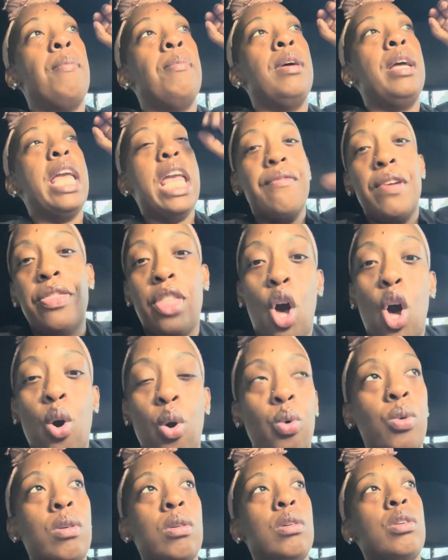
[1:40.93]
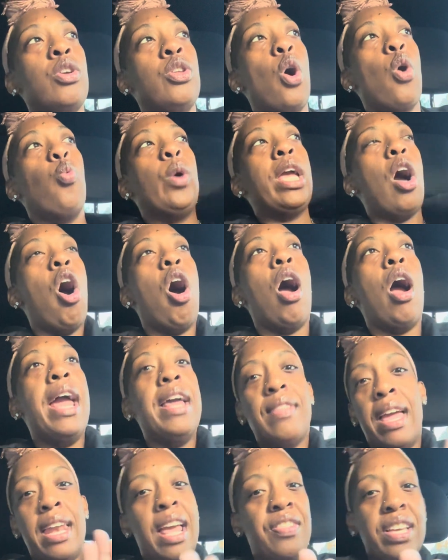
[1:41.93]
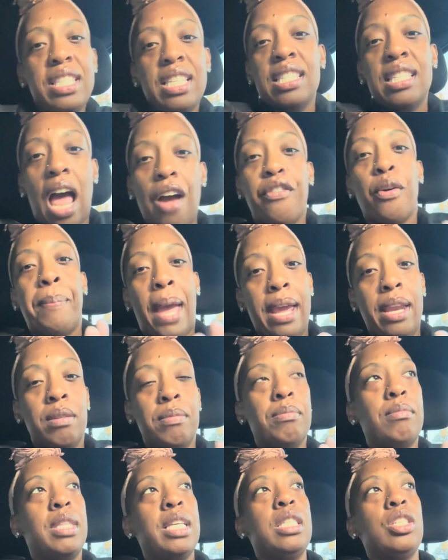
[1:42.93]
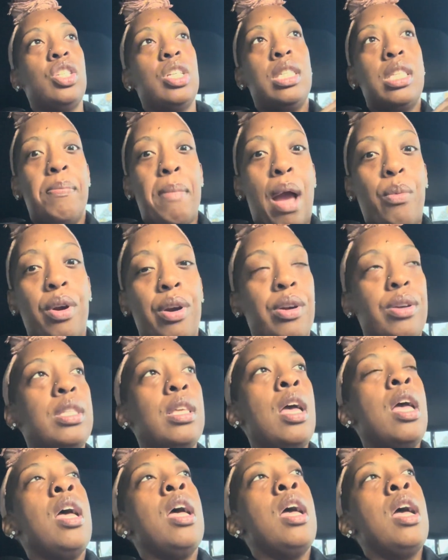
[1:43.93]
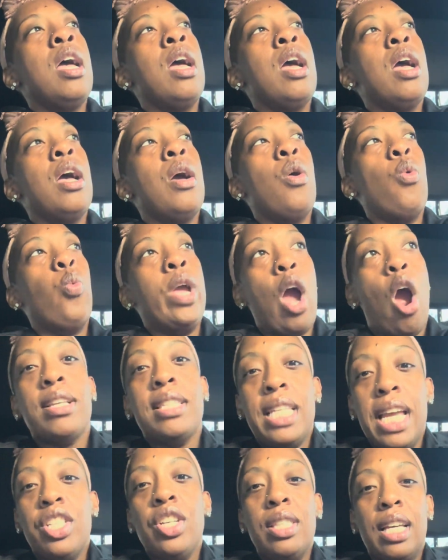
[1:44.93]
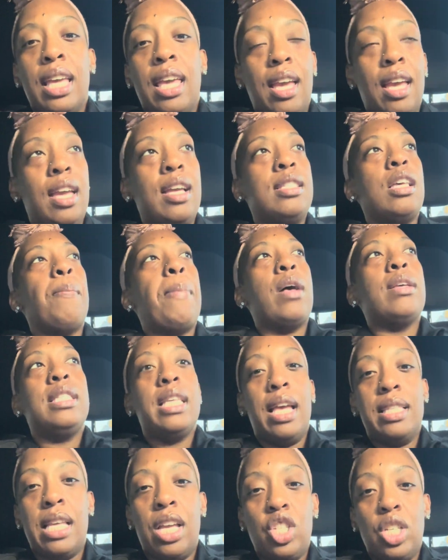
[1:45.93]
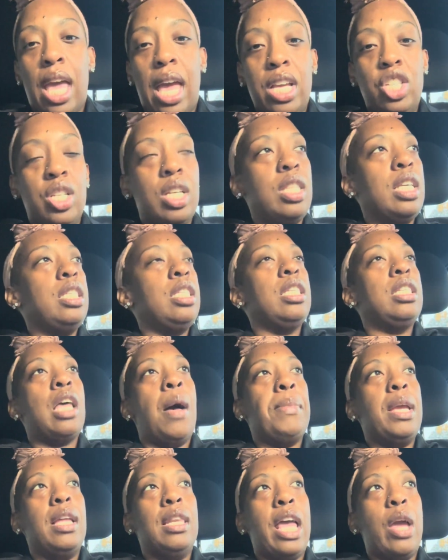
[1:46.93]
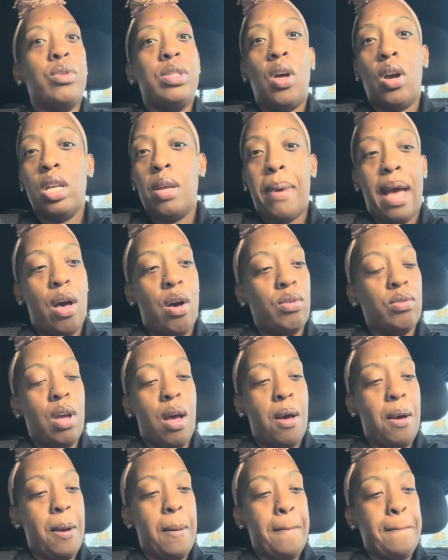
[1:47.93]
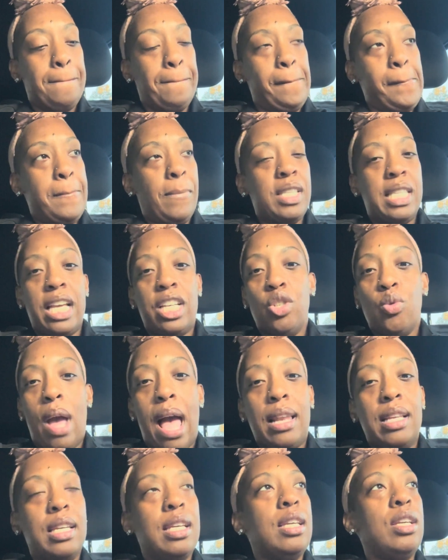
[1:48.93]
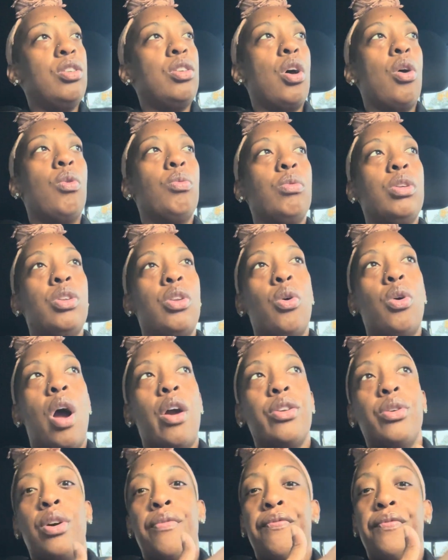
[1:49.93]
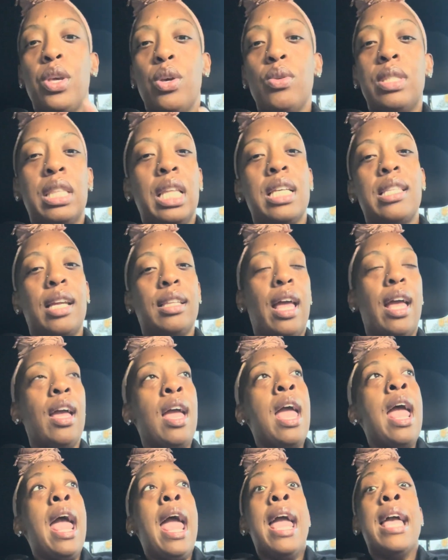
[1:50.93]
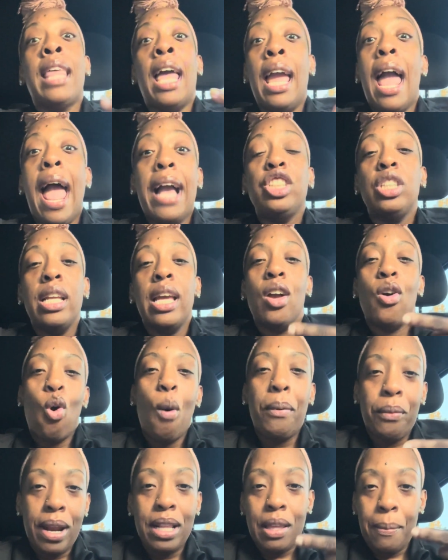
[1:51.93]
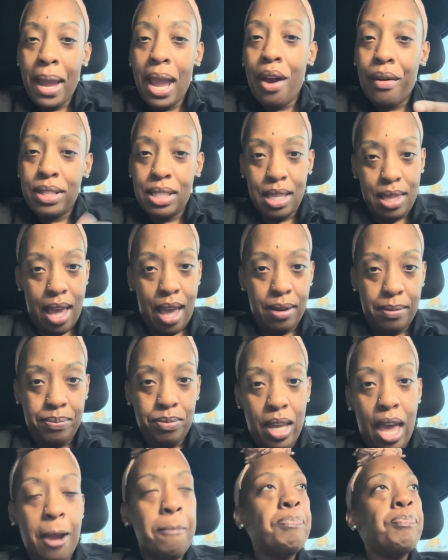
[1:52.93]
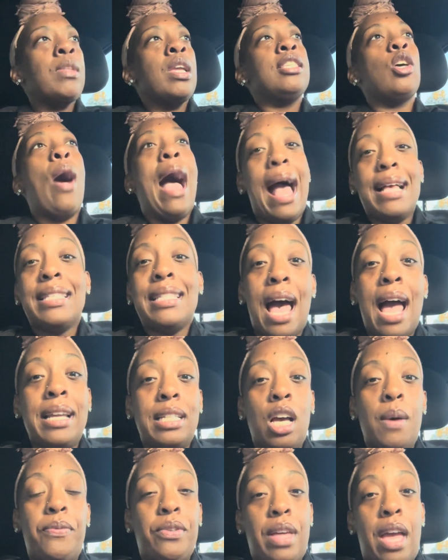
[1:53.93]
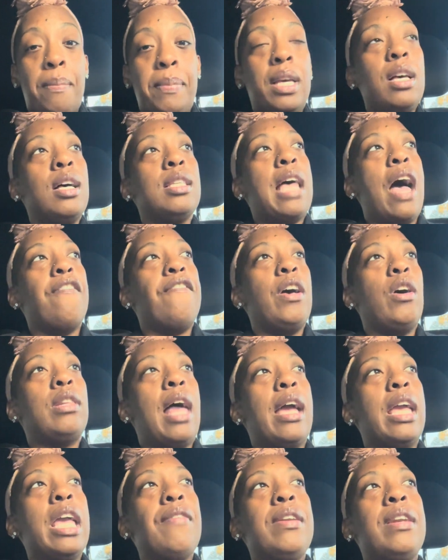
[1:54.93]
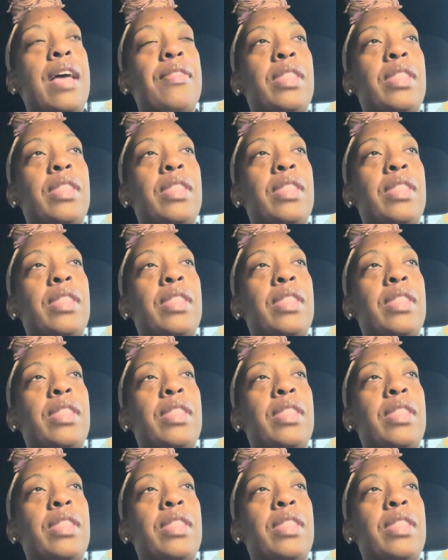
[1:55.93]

even though, you know, we are, and this is not verbatim, this is just in my words, we are teaching the kids about sex education. This is, I mean, they were talking about sexuality, you know, are you confused and things like that. And they actually incorporated the parents in that, okay? So I signed up for that because I felt like even